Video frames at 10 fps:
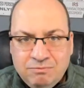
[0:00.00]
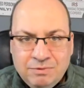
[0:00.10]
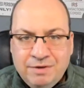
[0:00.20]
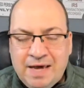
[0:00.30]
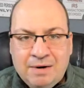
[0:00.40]

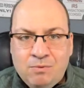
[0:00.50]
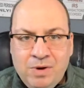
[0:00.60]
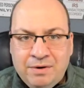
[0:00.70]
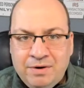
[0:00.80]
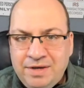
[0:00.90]
you got a
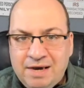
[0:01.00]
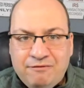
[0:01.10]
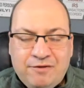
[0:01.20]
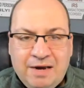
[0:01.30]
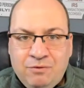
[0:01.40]
winner and you got
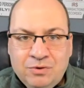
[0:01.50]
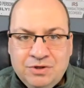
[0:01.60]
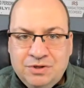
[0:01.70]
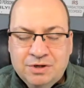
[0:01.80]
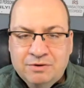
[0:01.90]
five
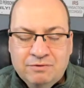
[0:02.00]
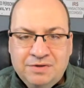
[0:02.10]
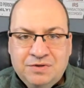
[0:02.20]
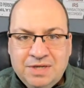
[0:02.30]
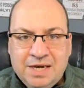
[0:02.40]
horses you could run
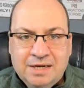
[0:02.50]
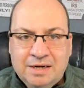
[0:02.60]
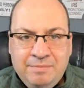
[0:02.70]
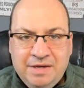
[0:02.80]
second.